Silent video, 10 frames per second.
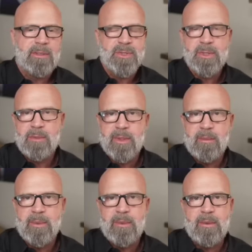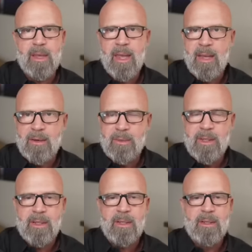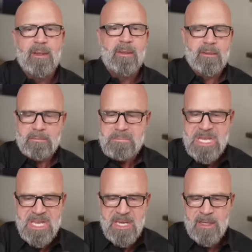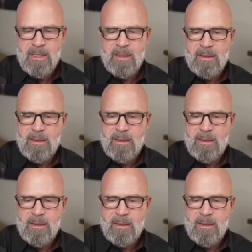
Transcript: disagreeable, angry, mean,